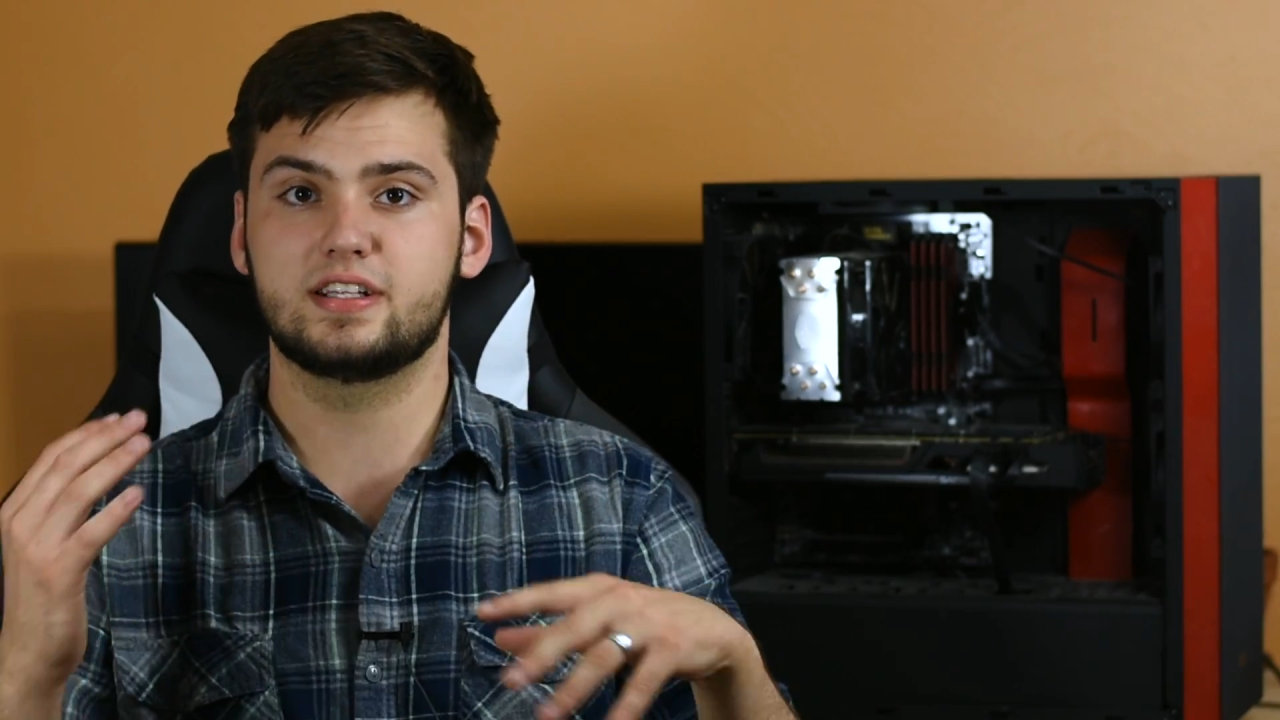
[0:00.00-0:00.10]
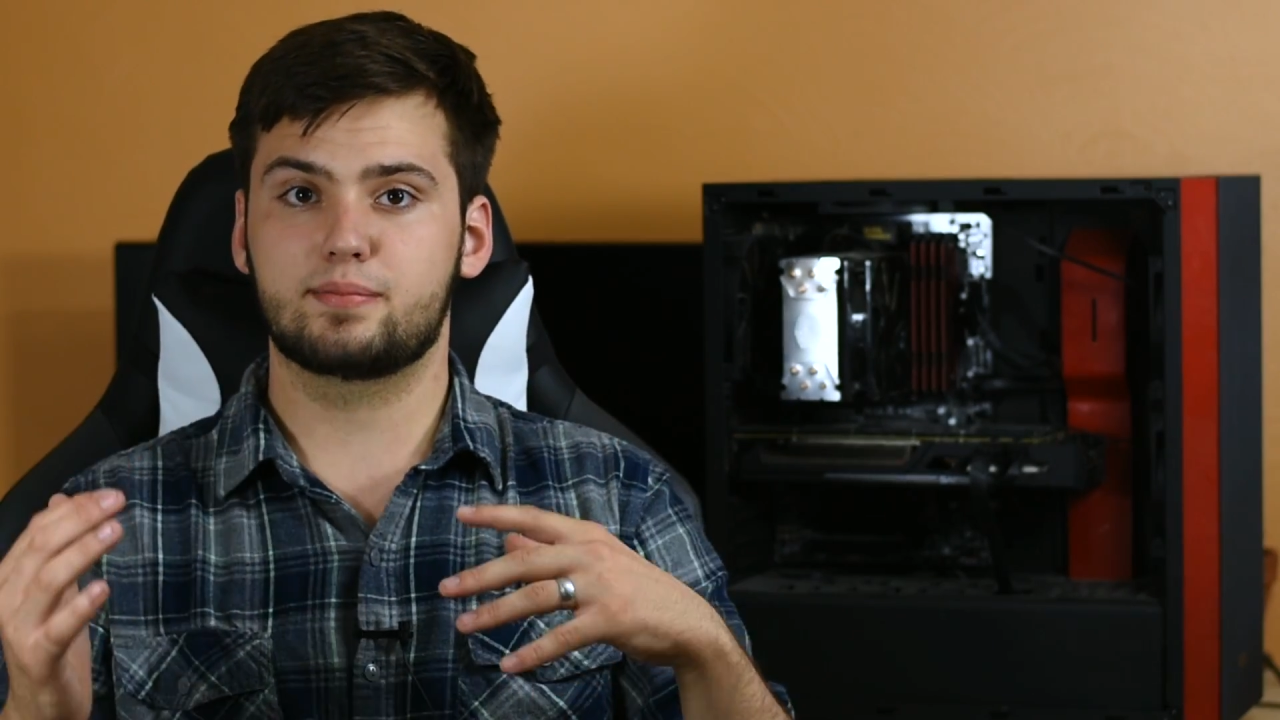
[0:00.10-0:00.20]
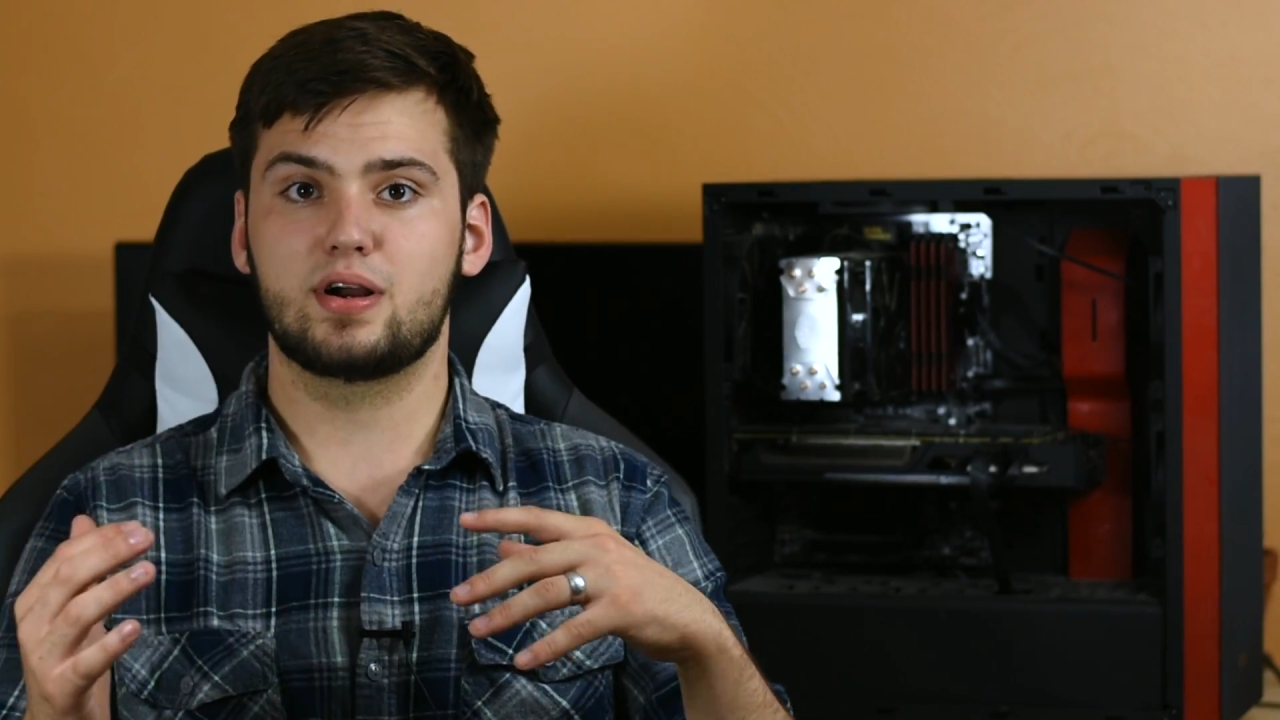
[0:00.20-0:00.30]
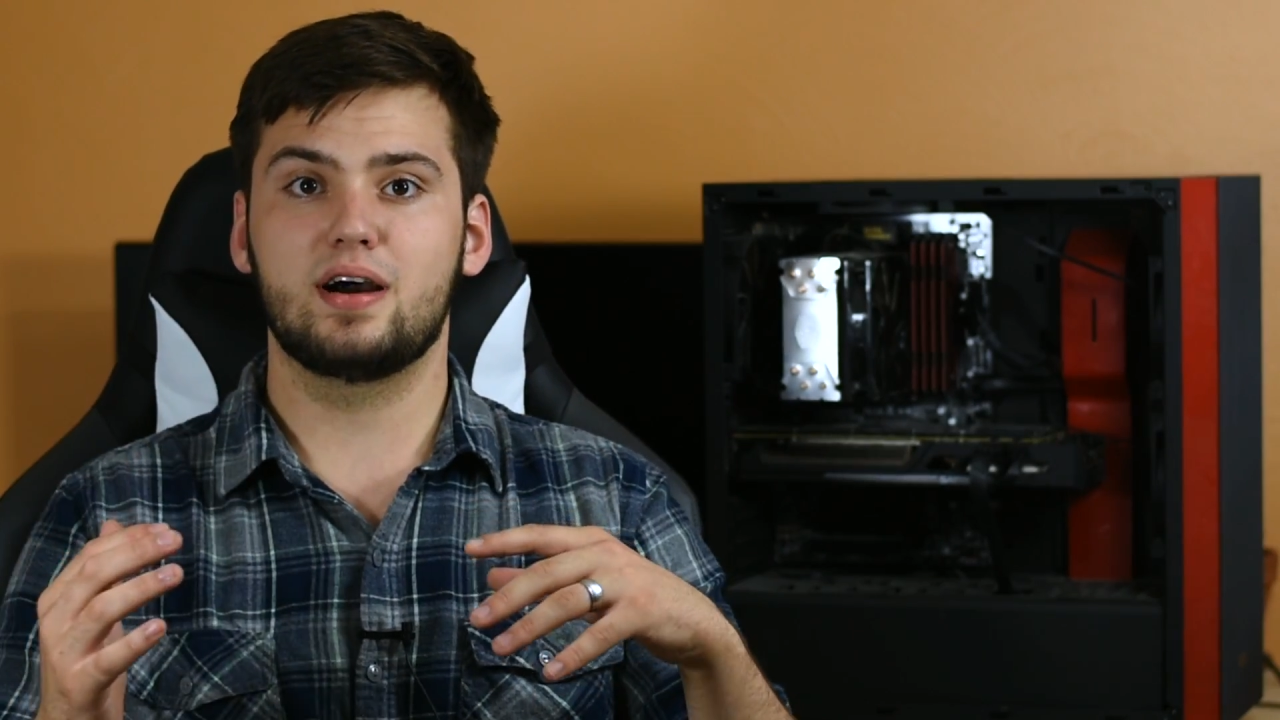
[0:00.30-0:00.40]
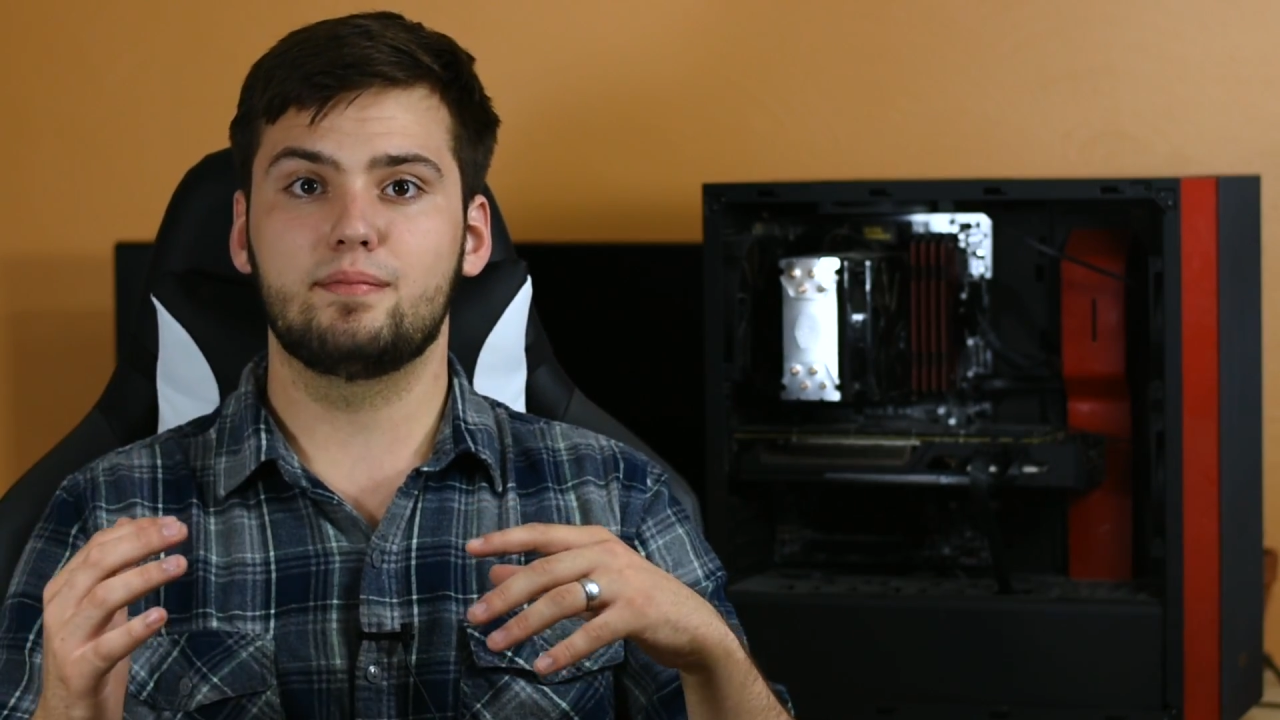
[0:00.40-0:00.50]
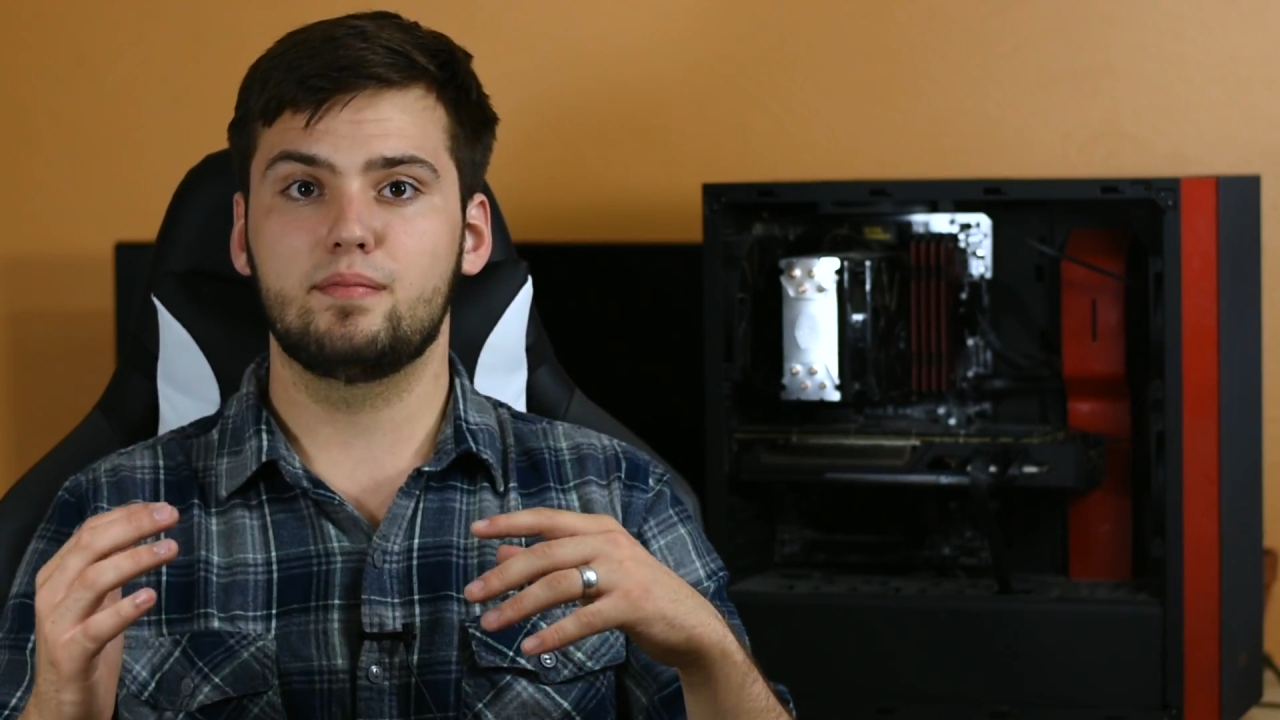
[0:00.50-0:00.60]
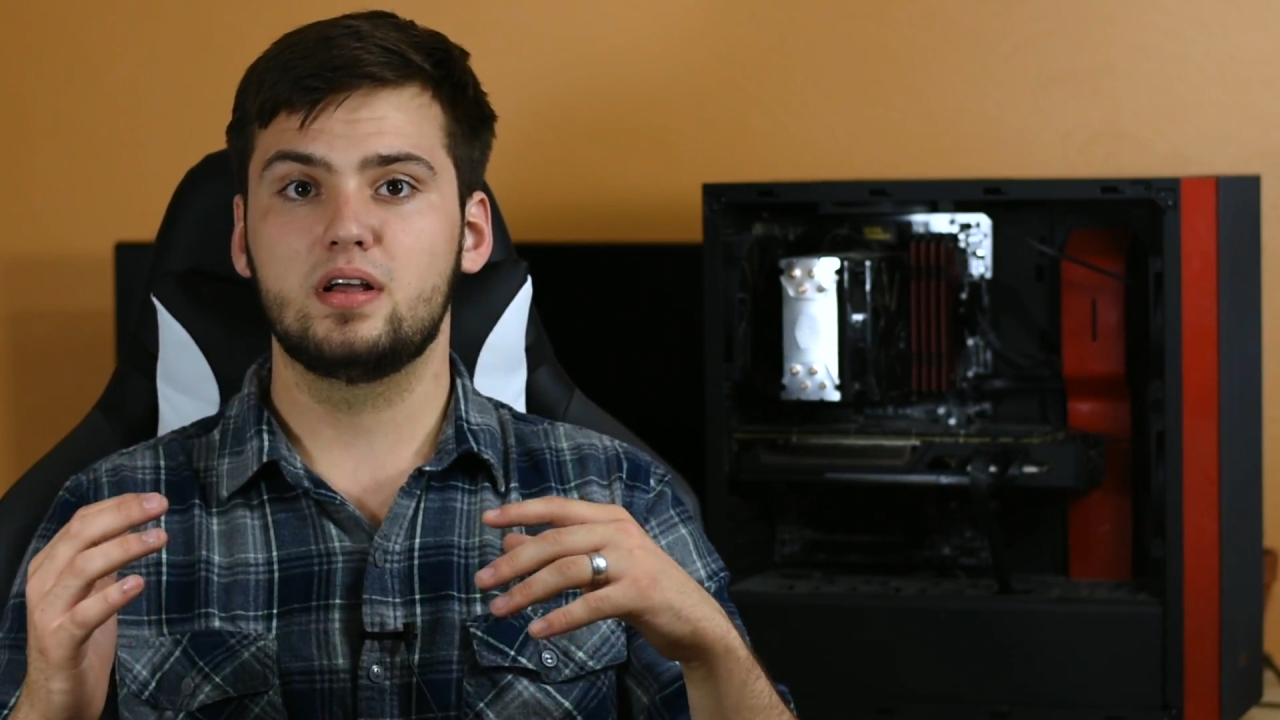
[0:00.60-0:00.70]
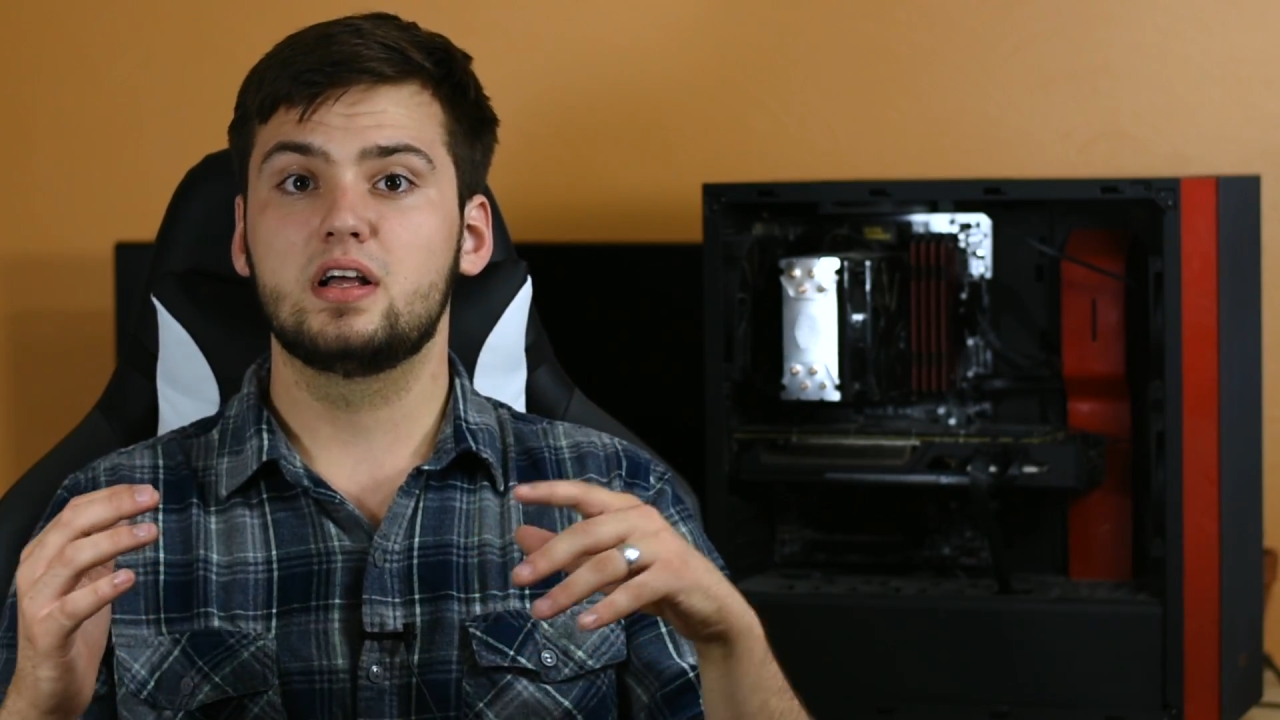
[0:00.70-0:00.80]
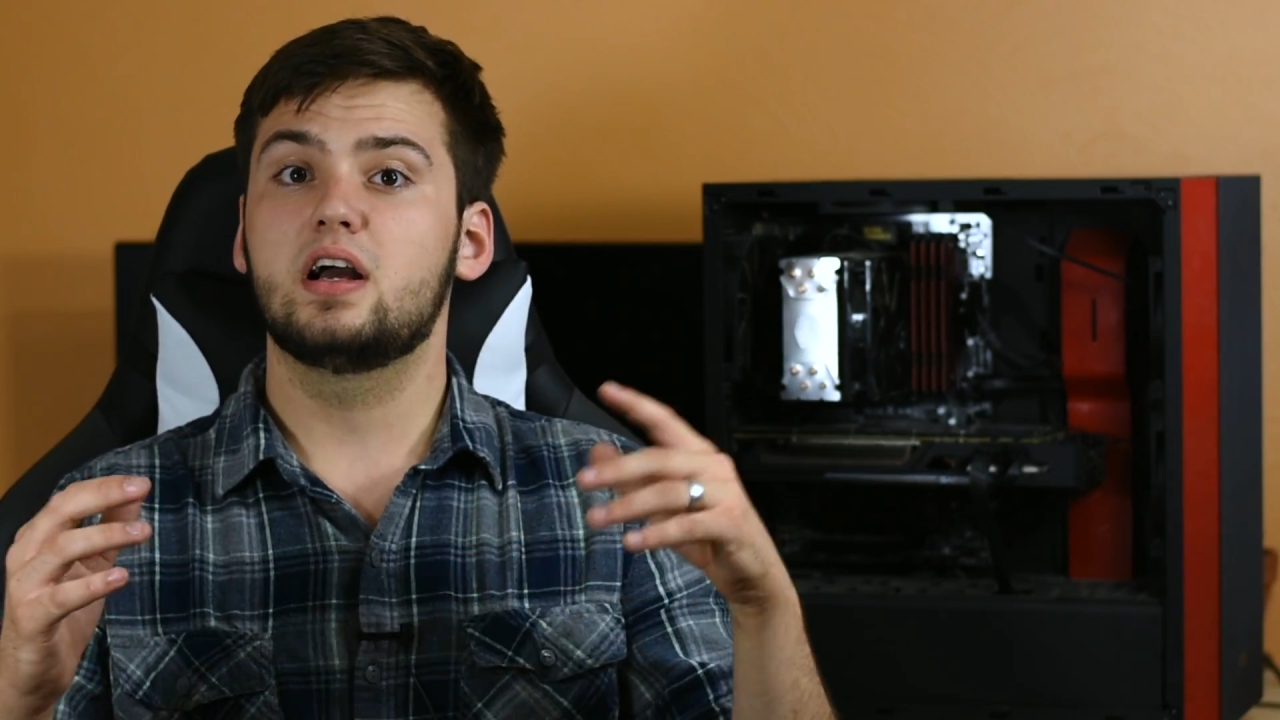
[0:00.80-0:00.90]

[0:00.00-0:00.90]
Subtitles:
that problem